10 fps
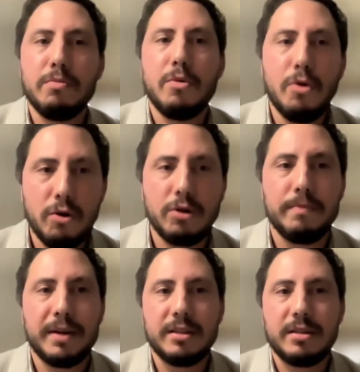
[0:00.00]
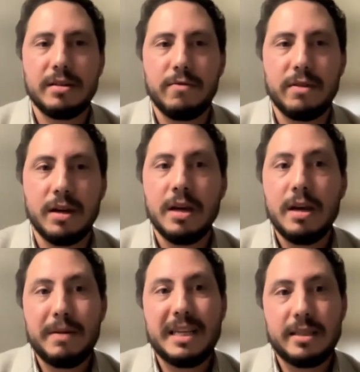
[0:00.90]
more competitive with the
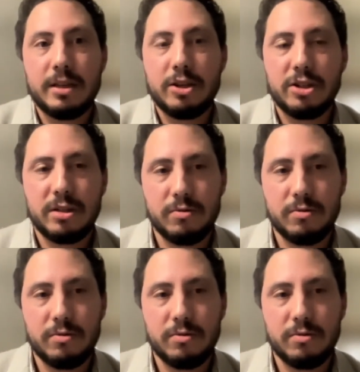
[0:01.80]
plastic dishes,